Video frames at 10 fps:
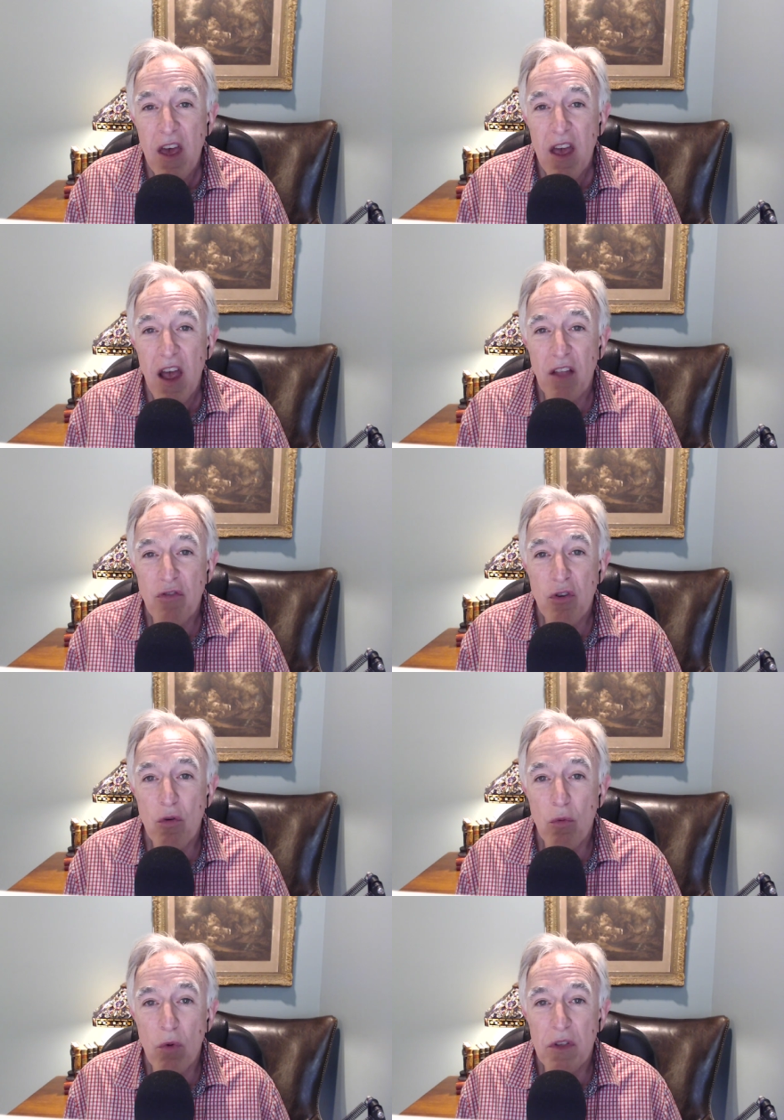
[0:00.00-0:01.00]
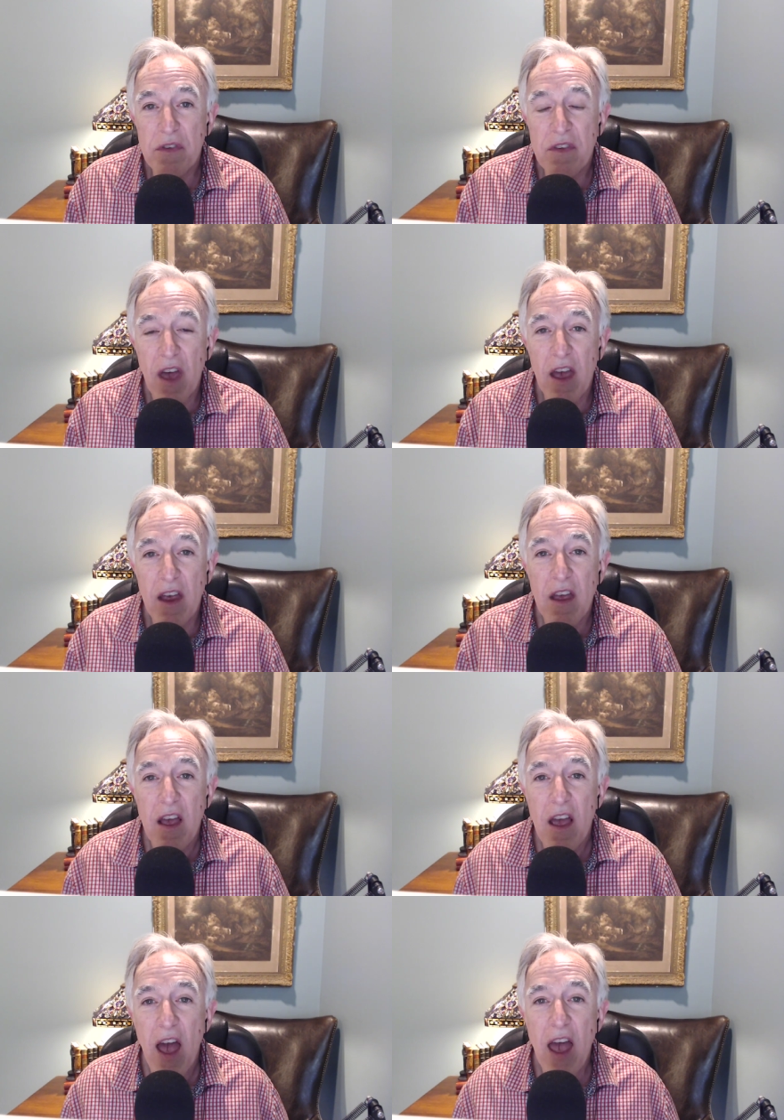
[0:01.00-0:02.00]
and you would say,
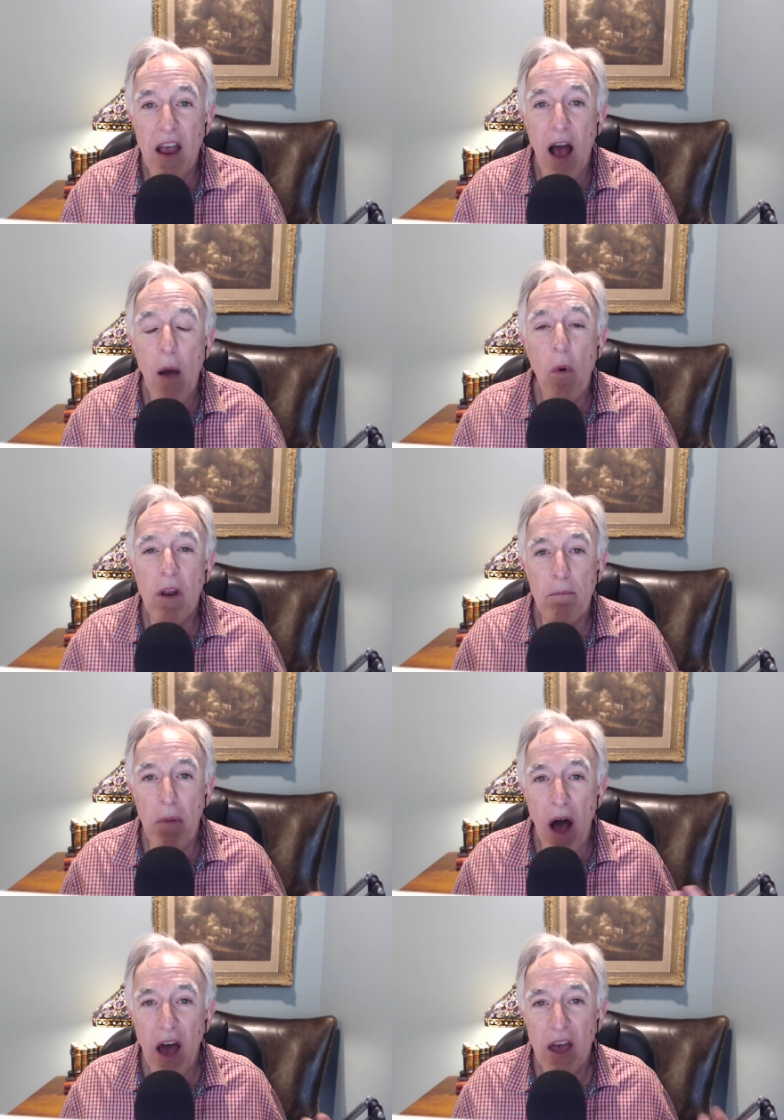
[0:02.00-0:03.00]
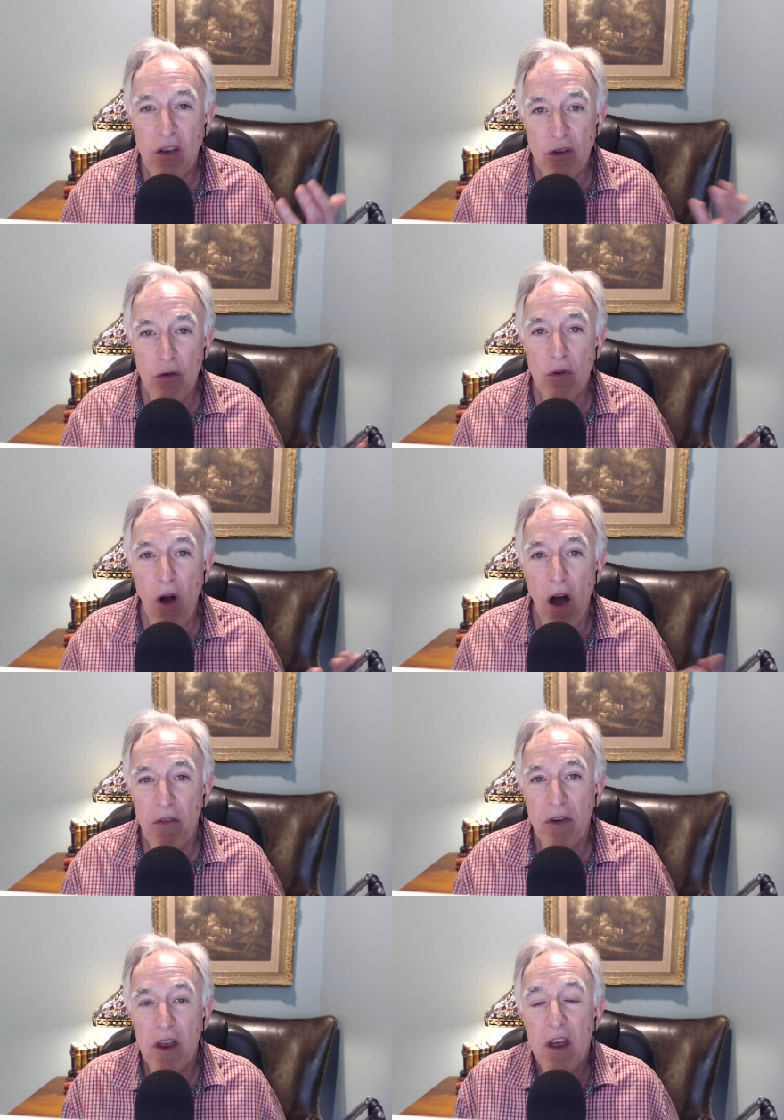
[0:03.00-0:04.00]
hey, I want to buy you
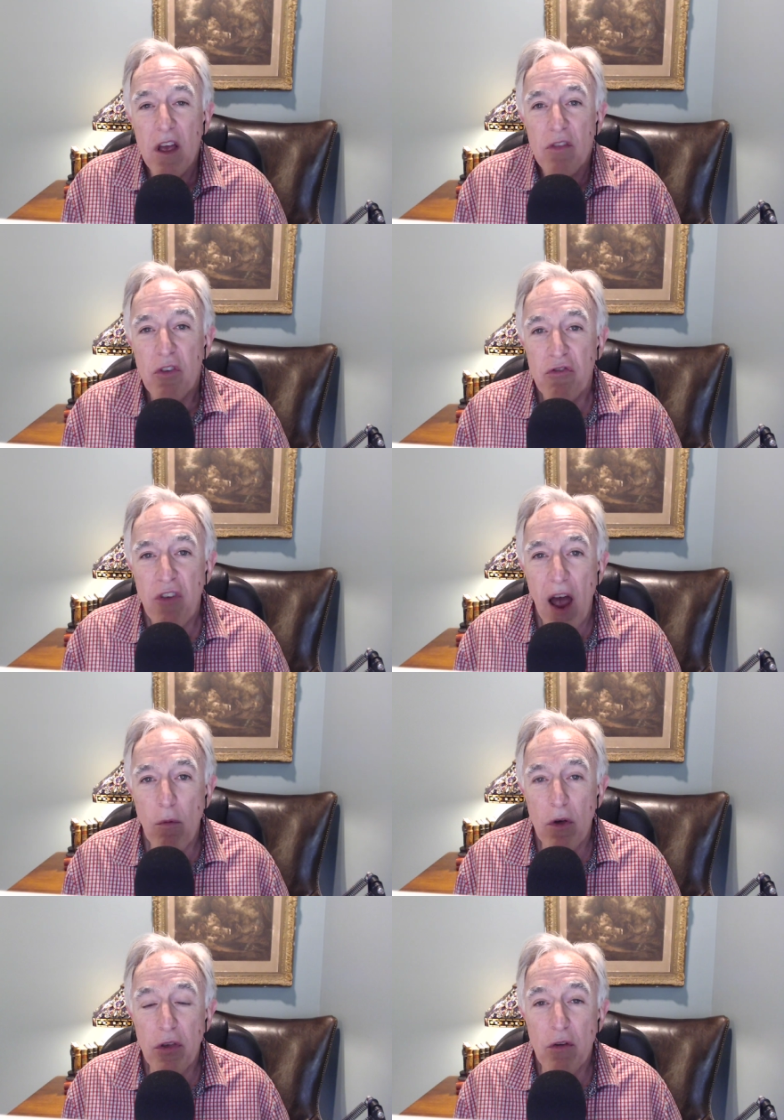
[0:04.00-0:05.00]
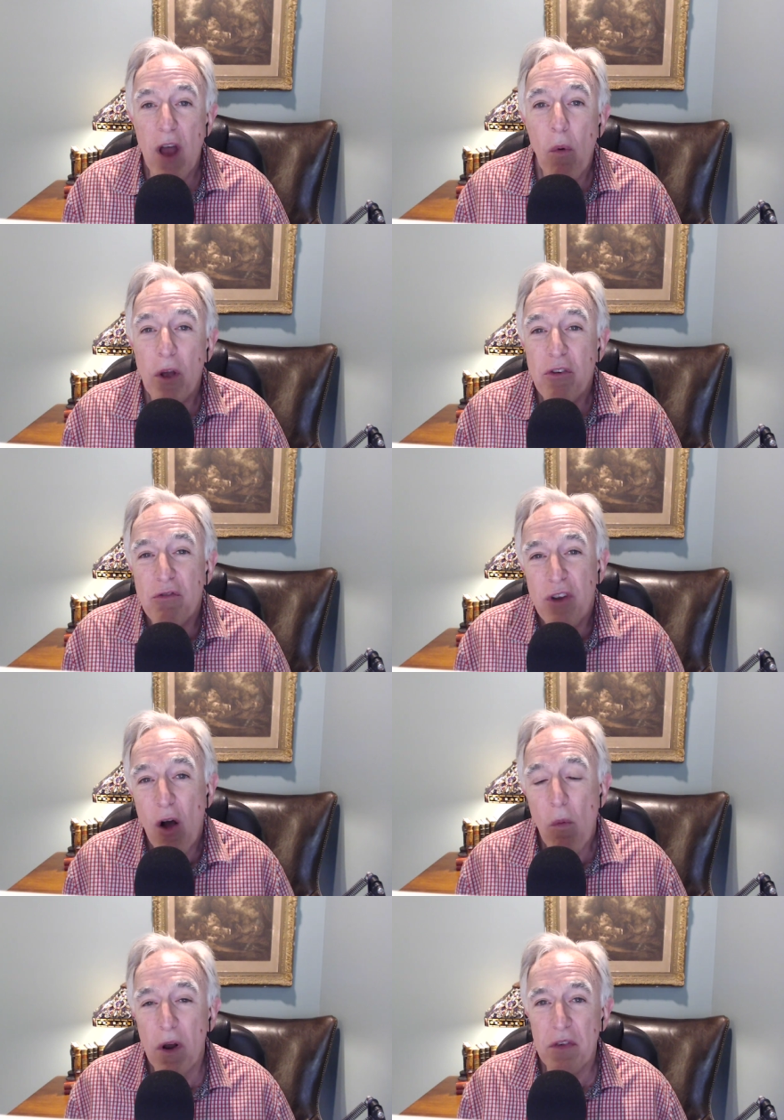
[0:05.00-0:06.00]
coffee to chat with you. Now, what you
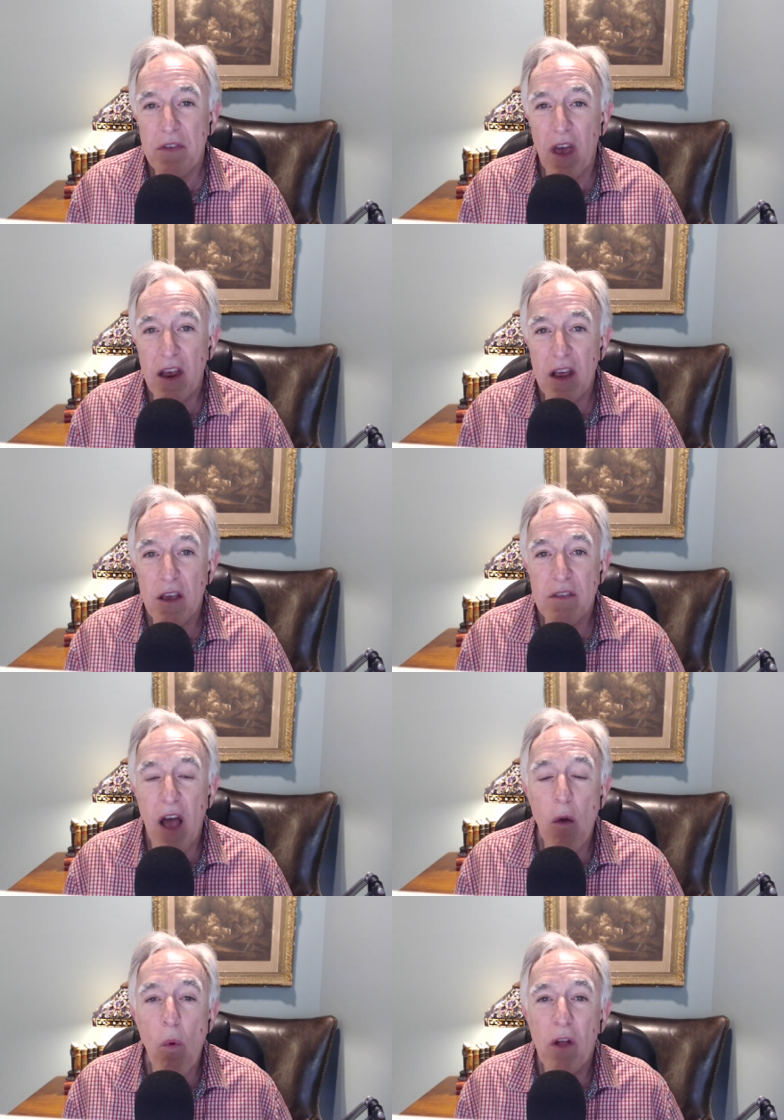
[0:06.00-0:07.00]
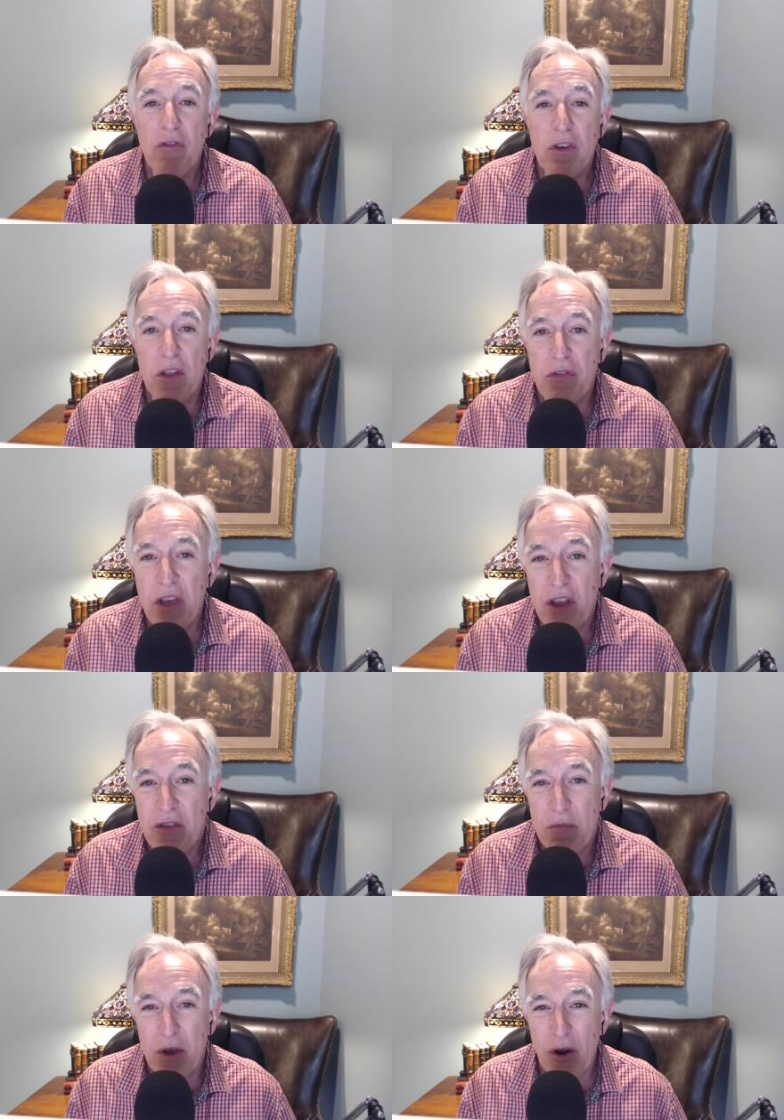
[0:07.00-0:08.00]
don't want to say is, I want you to
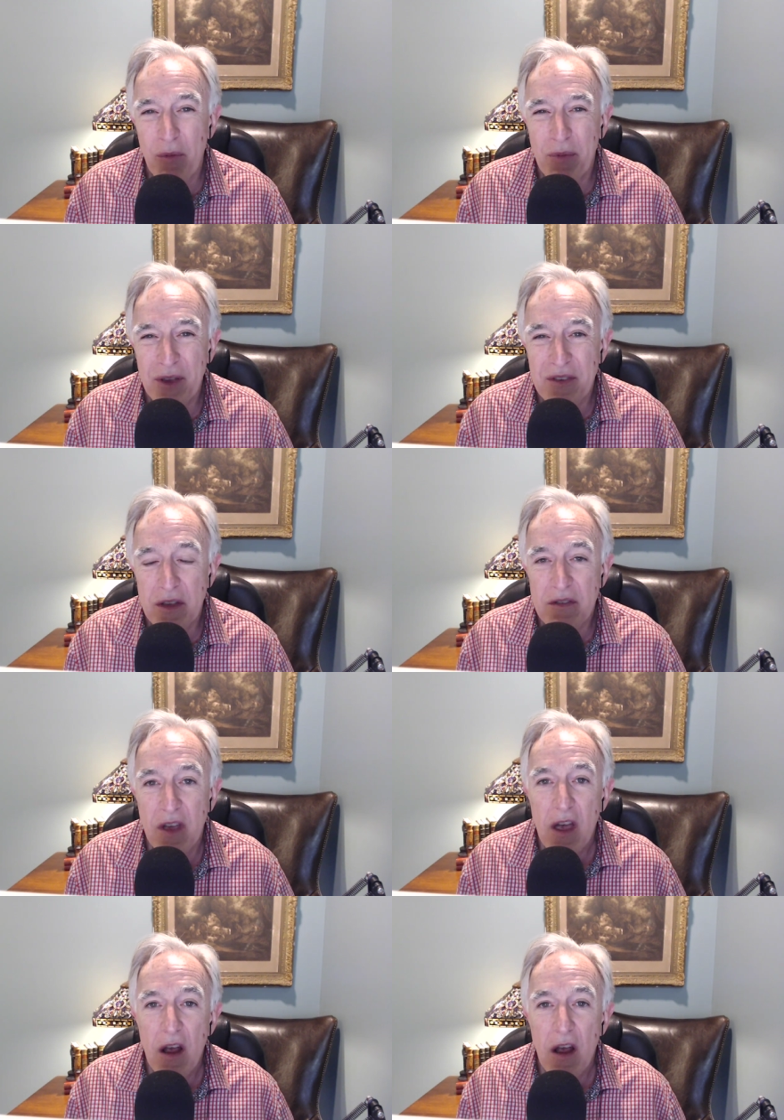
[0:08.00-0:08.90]
teach me your business.